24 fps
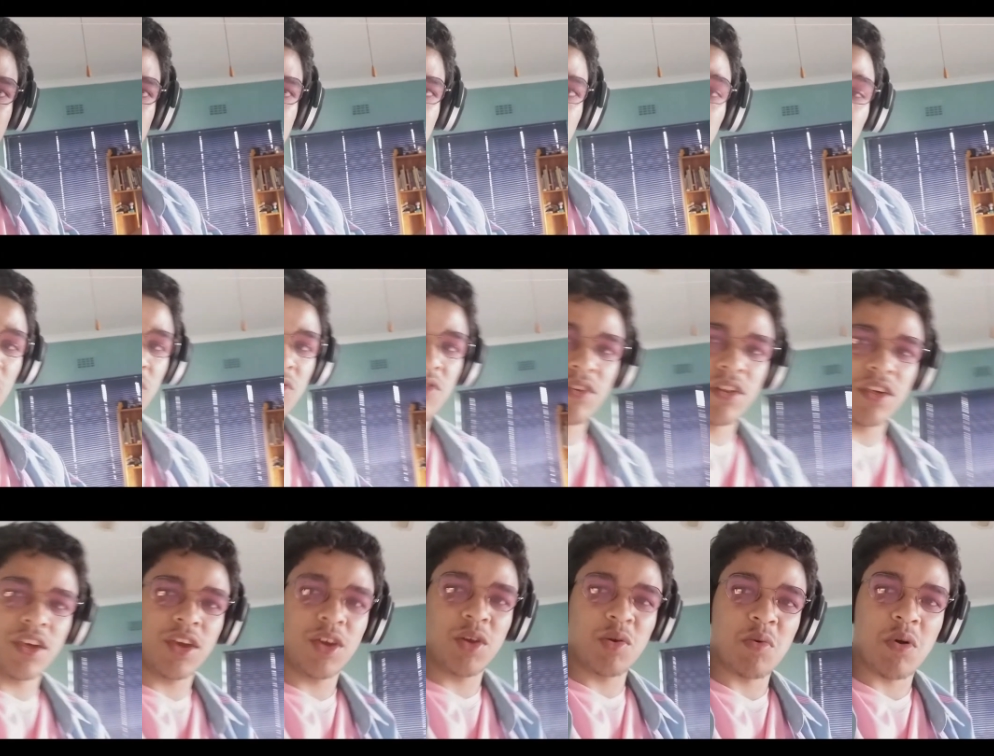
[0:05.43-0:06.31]

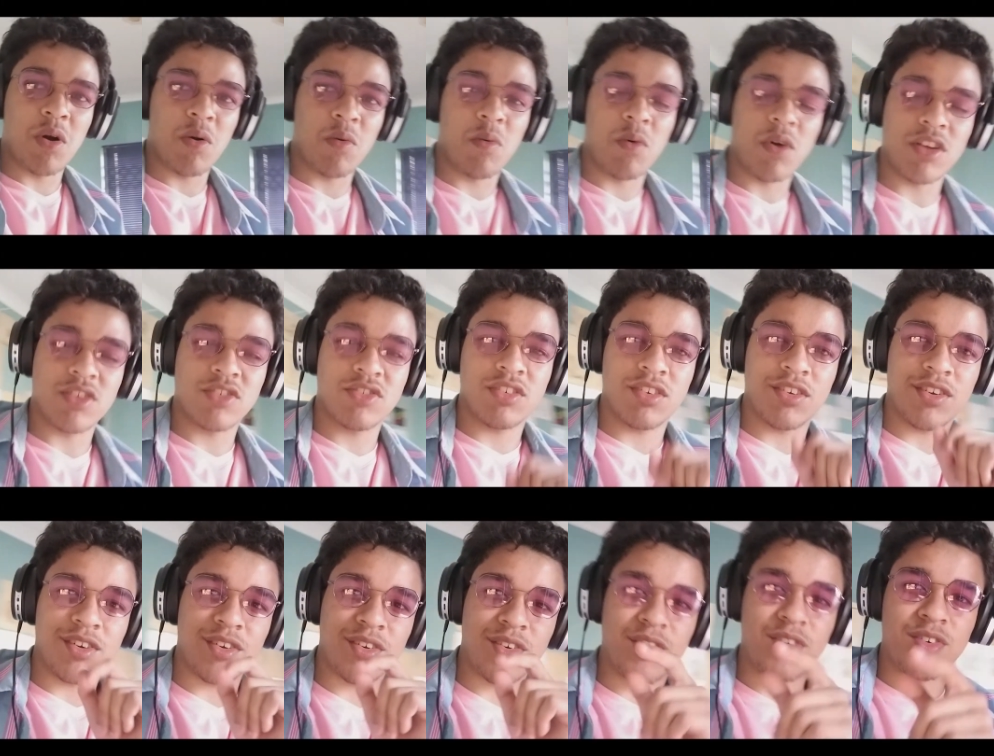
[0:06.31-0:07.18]
hopefully you are
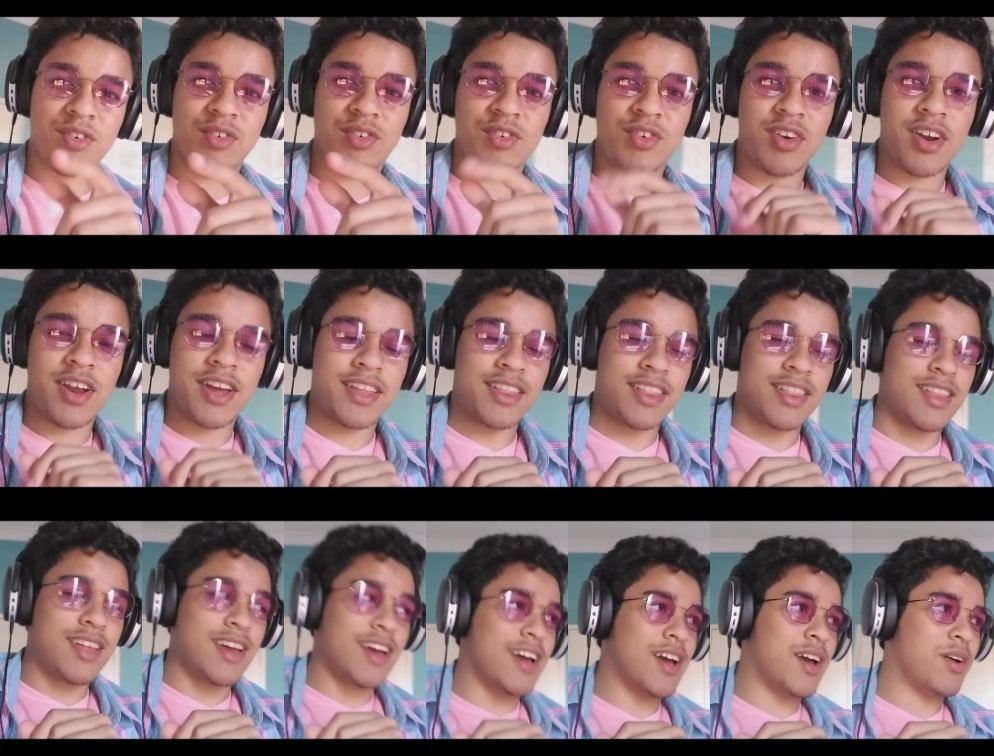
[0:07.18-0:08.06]
watching right
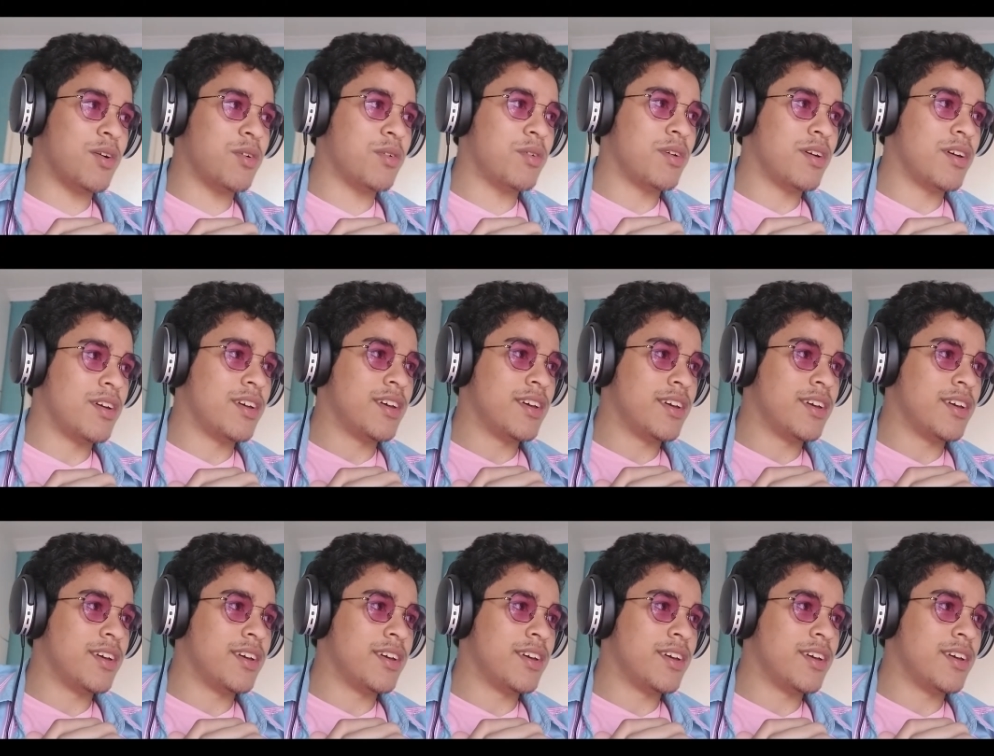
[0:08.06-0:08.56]
now.